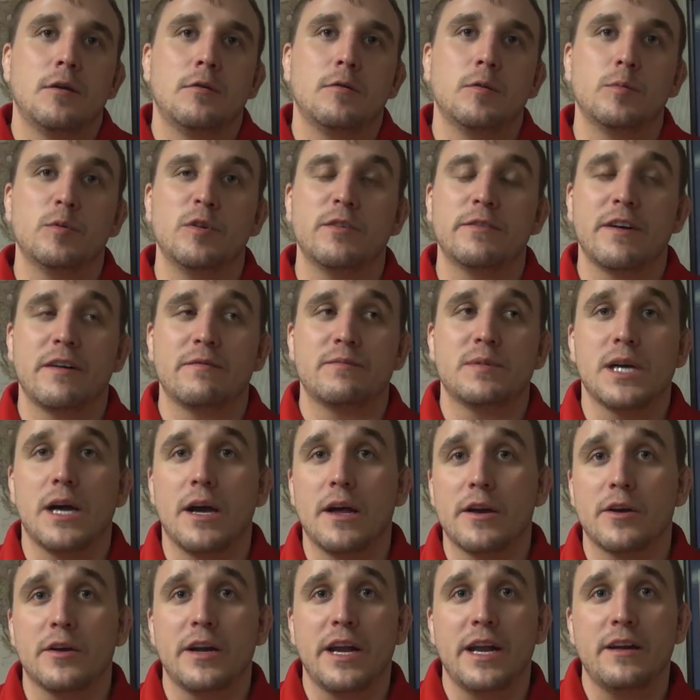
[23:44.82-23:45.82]
We move up to
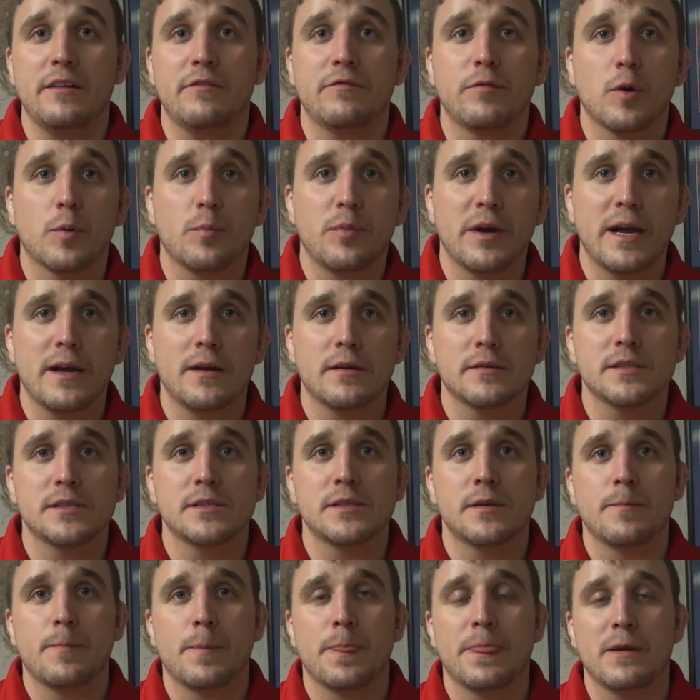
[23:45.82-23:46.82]
184
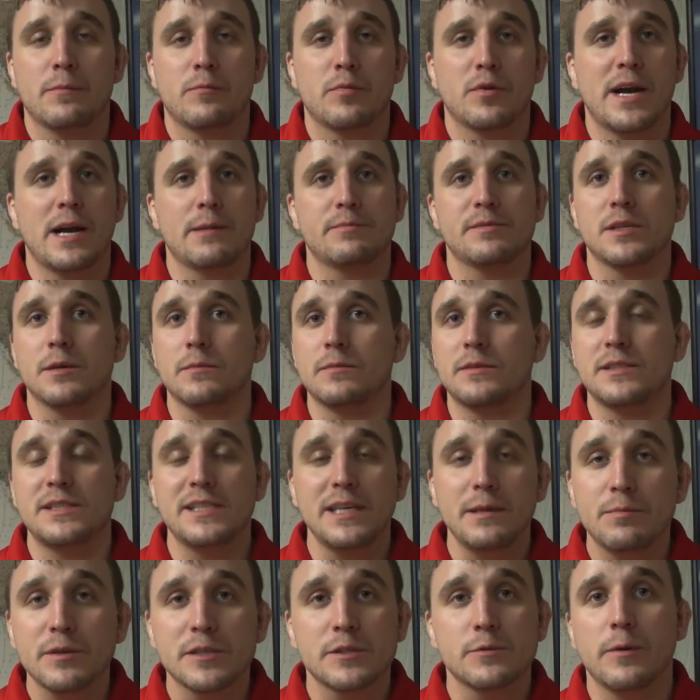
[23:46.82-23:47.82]
pounds, perhaps the
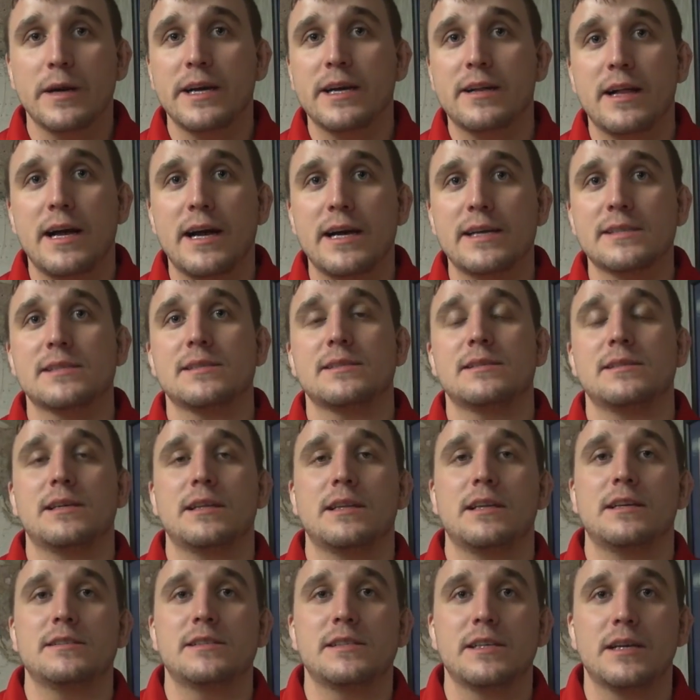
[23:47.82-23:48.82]
deepest weight class in
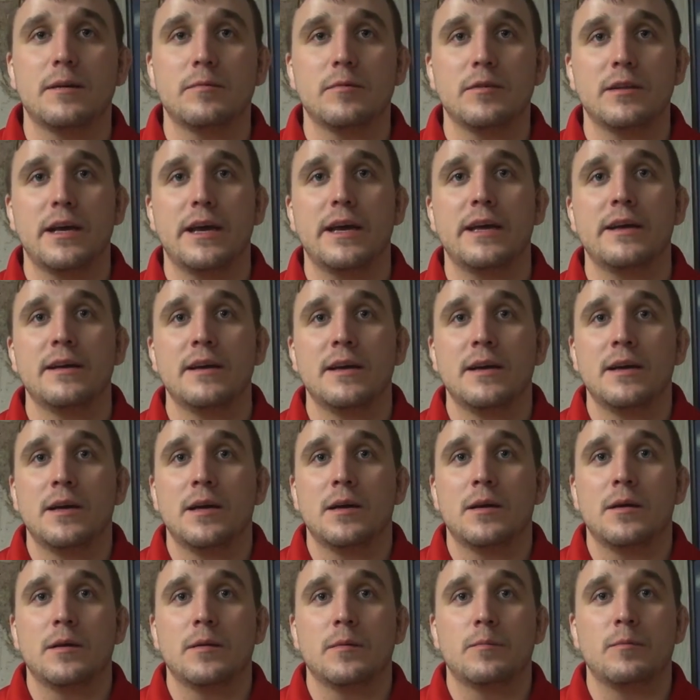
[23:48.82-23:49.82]
the NCAA.
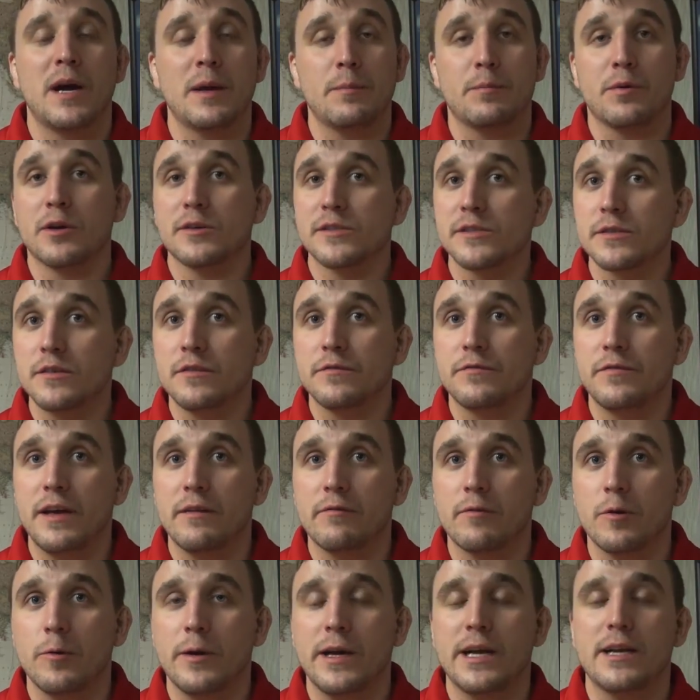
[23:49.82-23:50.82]
My personal
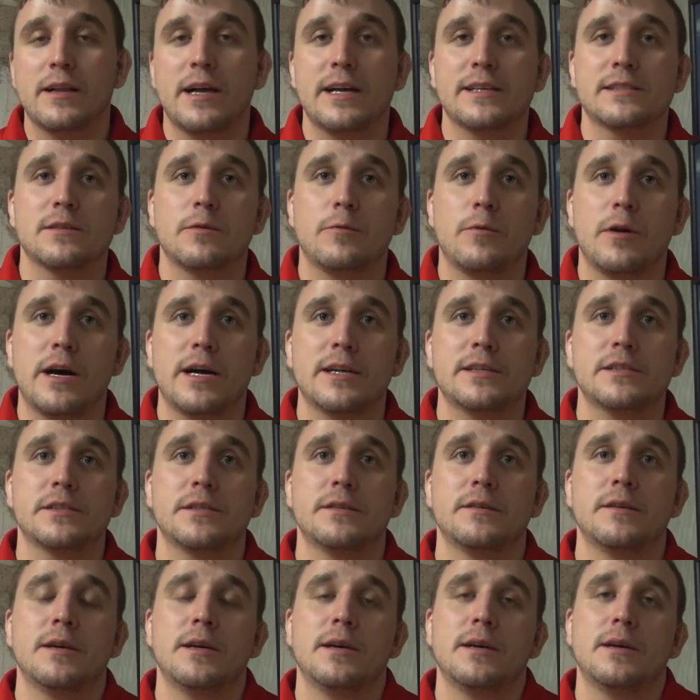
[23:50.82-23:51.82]
favorite weight class to watch.
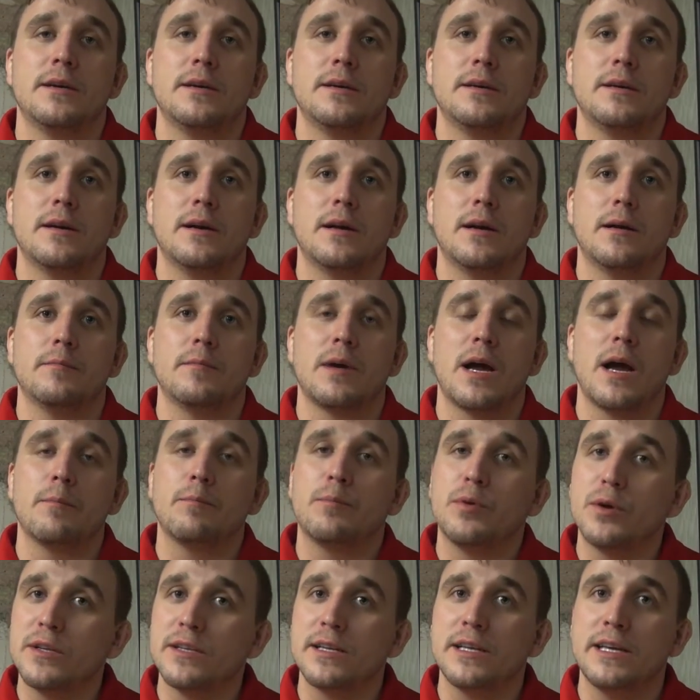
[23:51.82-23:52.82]
I'm
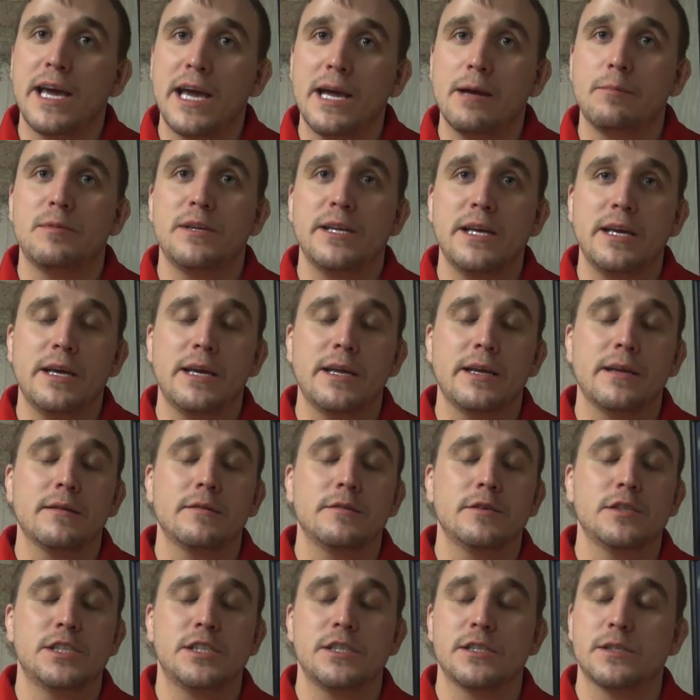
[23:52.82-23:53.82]
putting Gabe Dean,
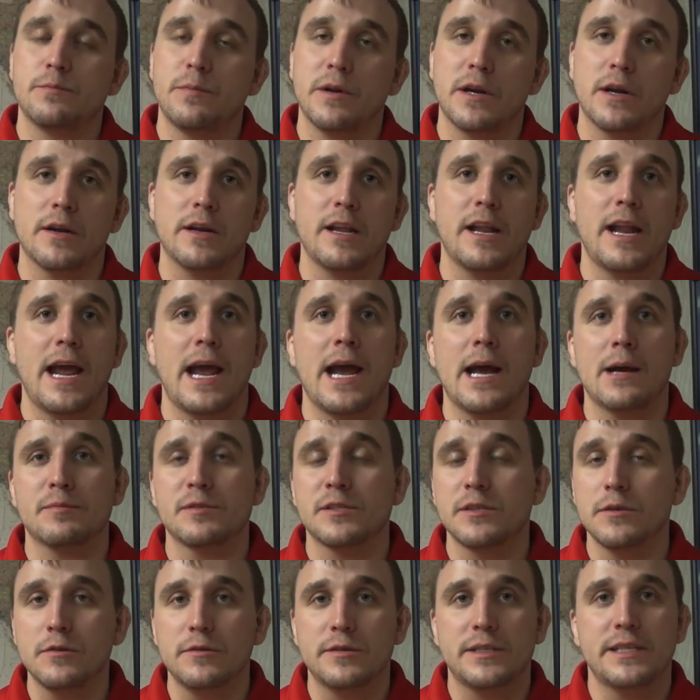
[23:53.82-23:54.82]
who's just been on an
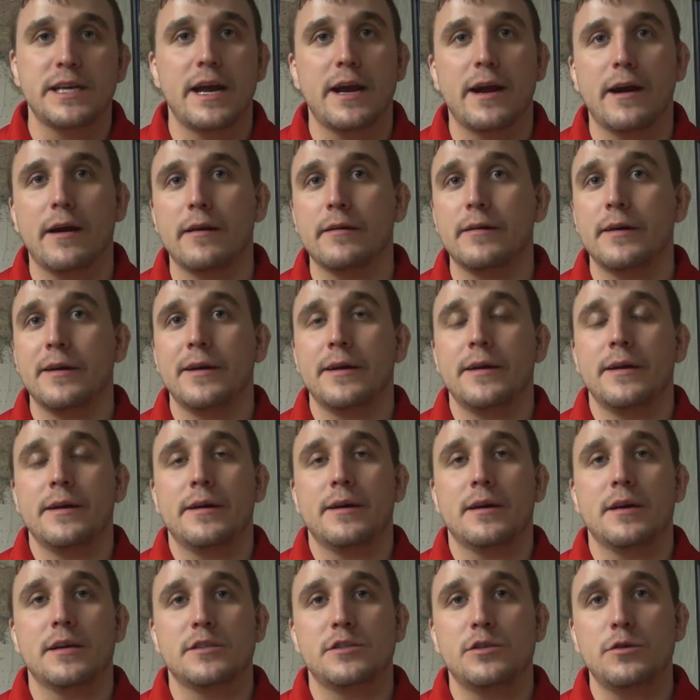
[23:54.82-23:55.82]
absolute tear,
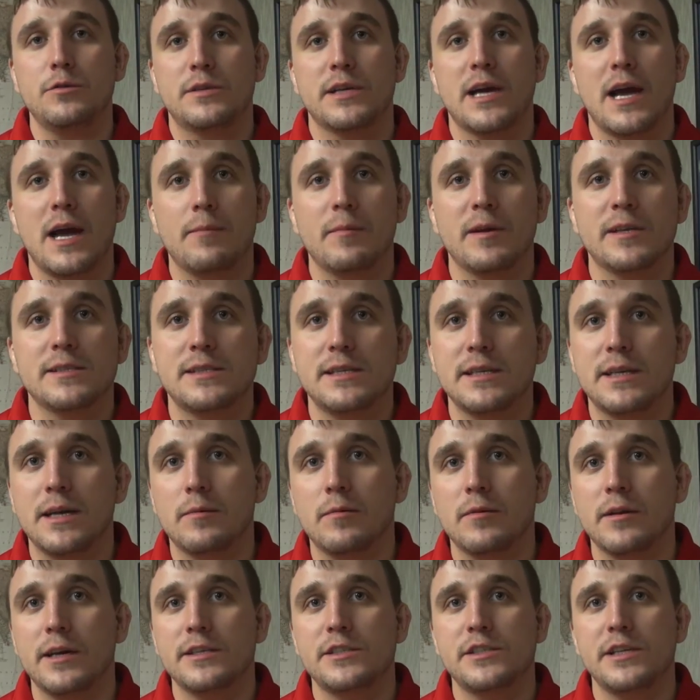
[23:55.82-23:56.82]
a two-time
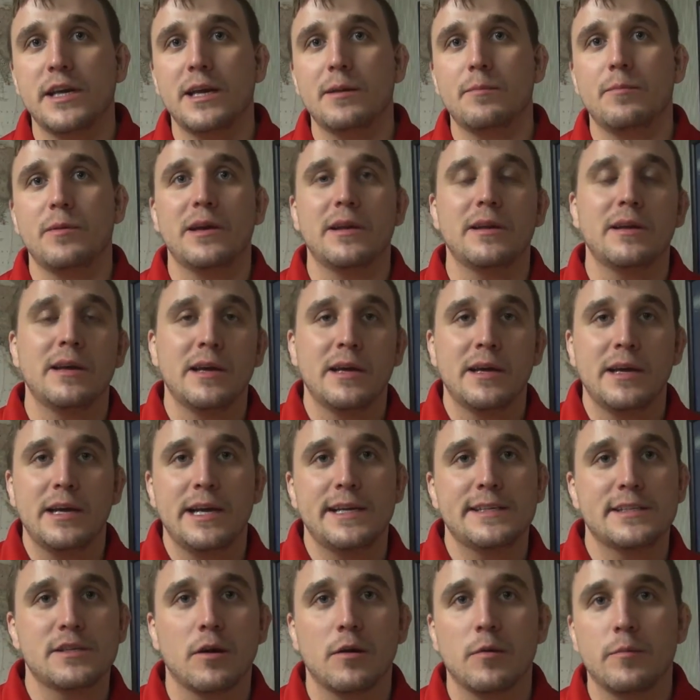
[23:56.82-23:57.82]
NCAA champion.
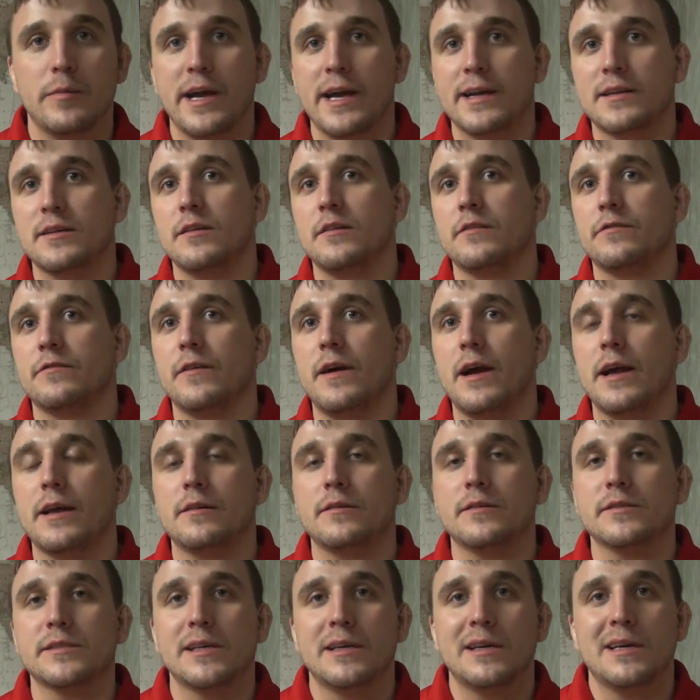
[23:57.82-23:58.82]
He's going back to the
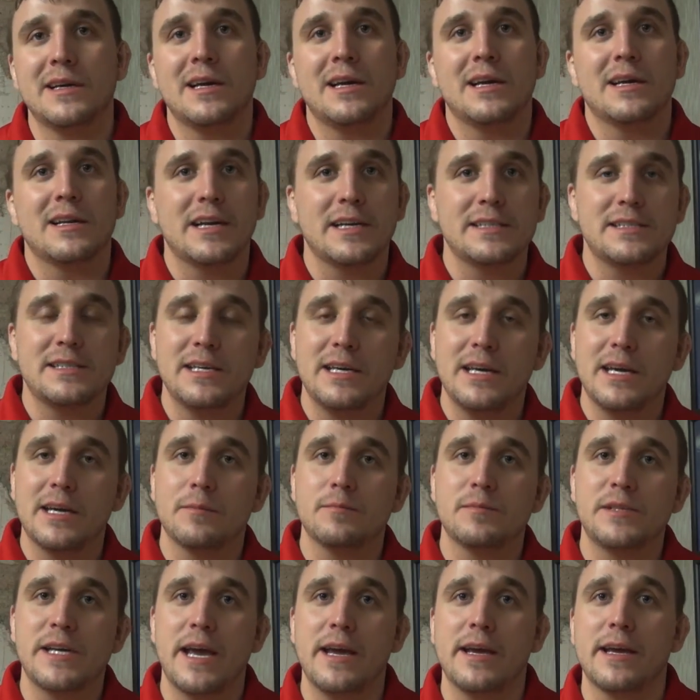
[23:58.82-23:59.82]
finals, and I see
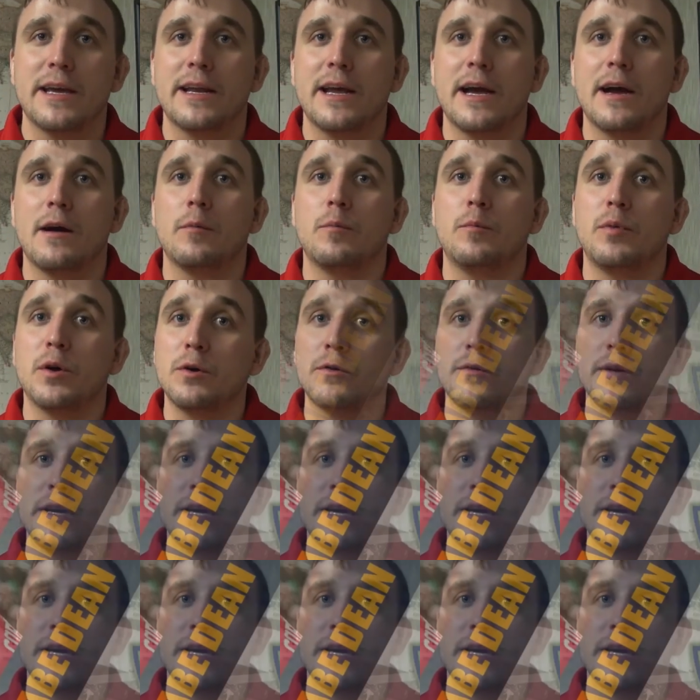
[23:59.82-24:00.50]
him taking out Bo